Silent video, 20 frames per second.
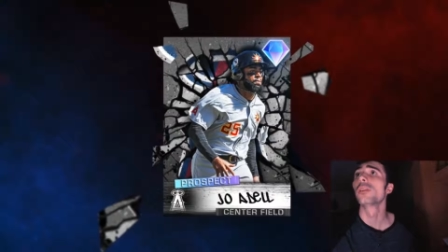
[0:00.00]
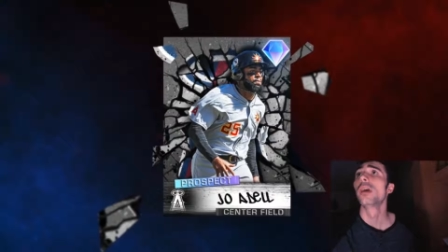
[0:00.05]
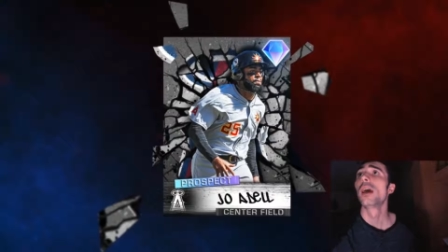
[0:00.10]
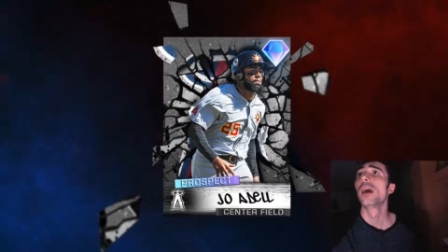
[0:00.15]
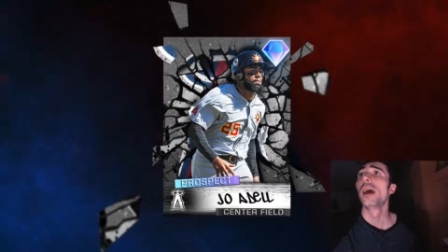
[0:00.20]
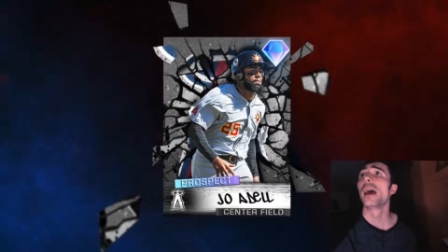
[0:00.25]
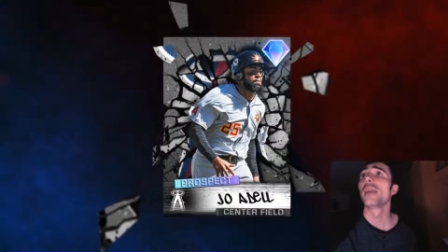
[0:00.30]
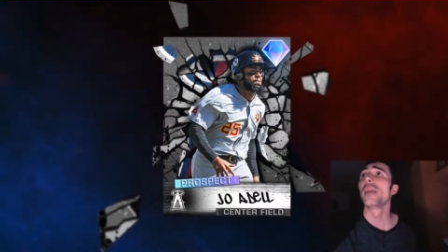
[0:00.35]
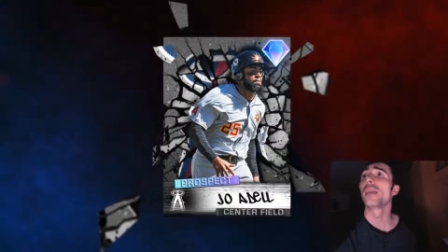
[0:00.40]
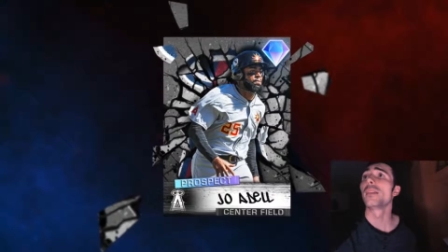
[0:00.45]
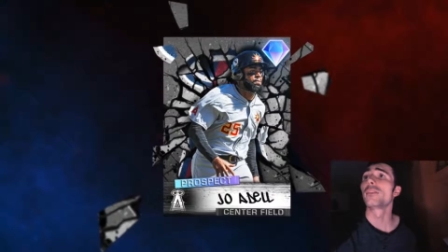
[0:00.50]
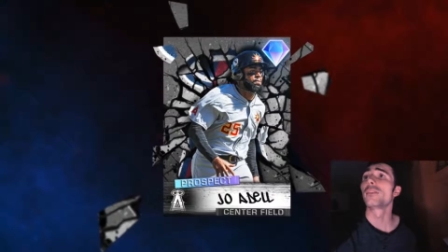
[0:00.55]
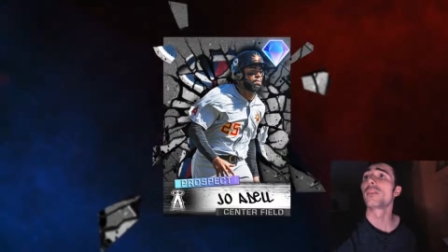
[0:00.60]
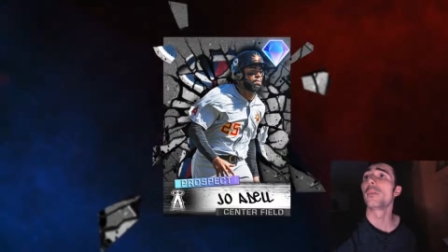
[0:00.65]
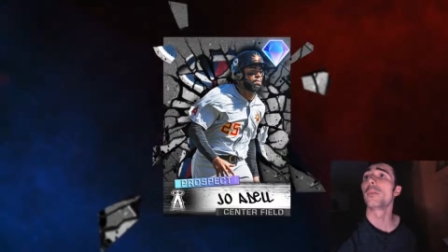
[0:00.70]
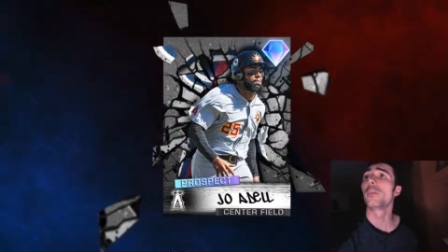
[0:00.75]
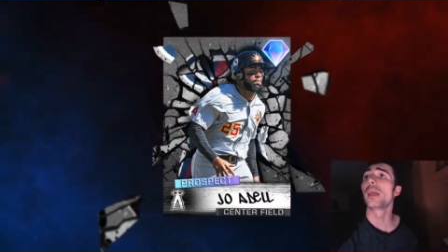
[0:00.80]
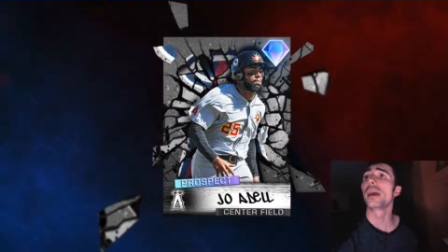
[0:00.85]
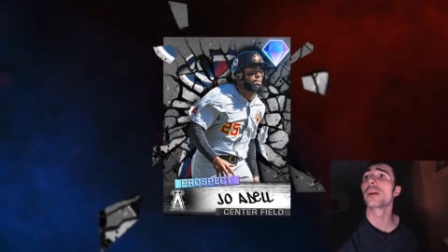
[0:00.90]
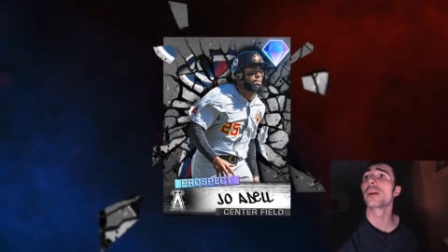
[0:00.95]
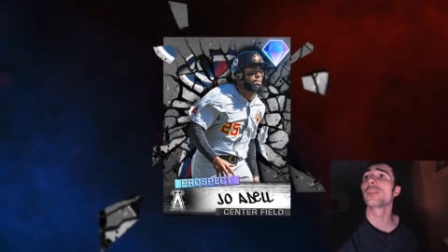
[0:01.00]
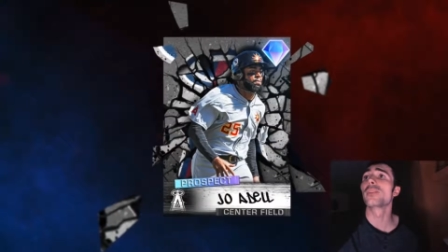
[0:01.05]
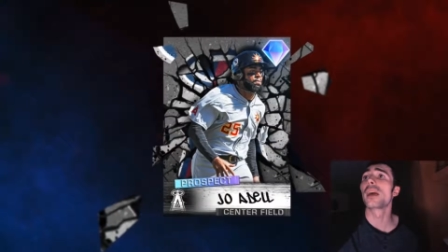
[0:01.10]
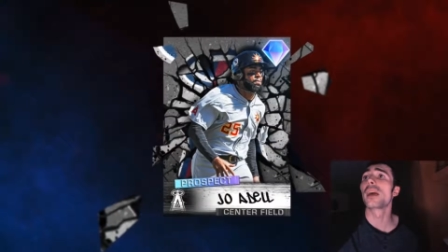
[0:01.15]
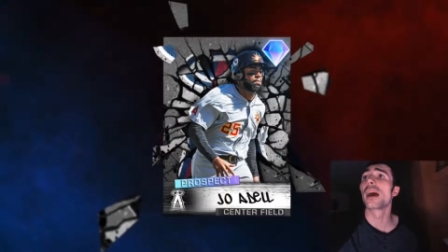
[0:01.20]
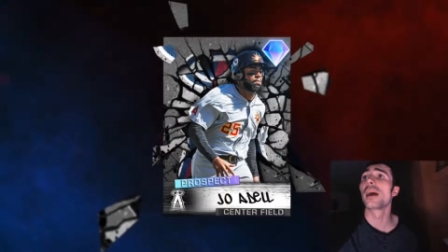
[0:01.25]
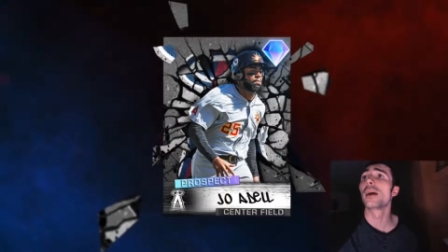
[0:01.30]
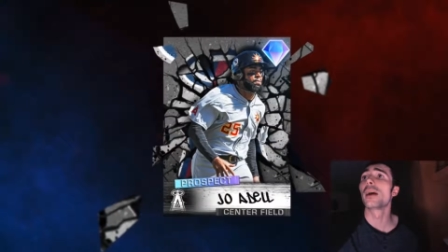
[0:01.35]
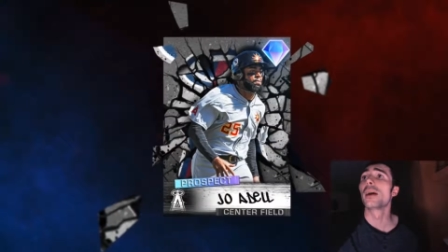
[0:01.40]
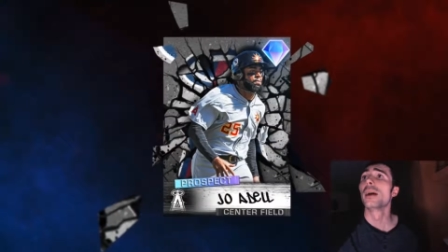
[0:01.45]
and then some players
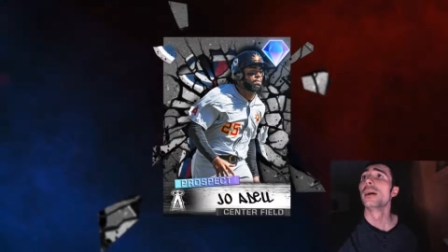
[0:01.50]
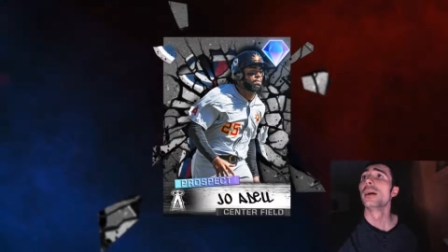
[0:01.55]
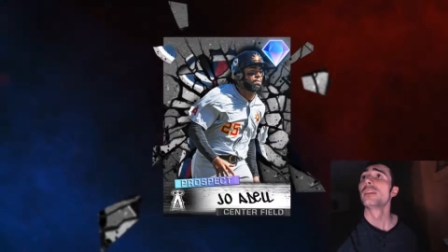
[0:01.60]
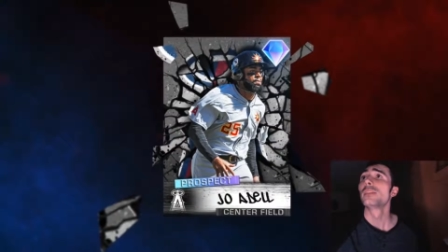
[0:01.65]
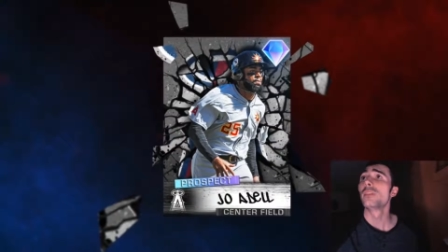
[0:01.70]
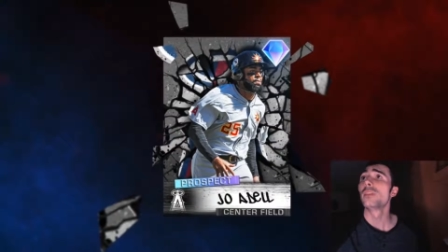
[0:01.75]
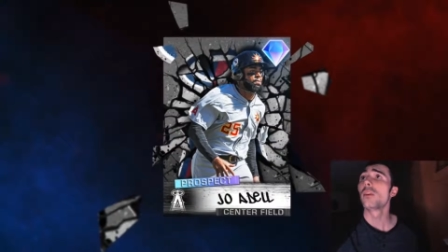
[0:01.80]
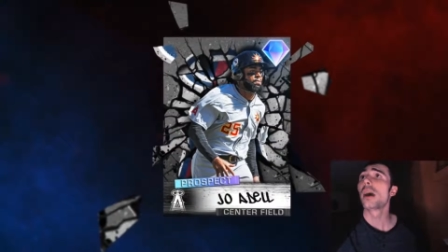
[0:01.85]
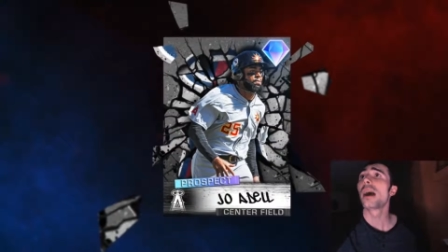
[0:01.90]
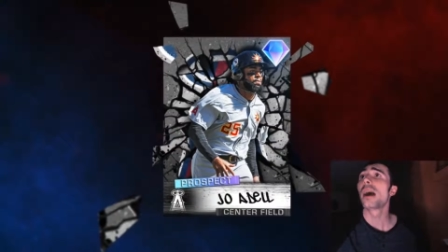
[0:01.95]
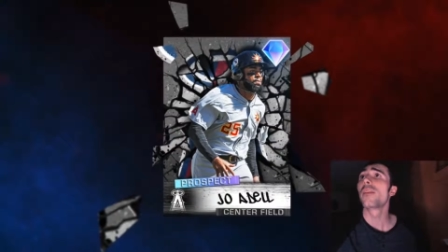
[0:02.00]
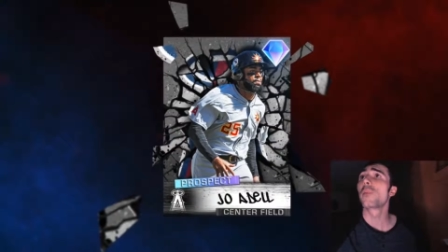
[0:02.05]
that still have a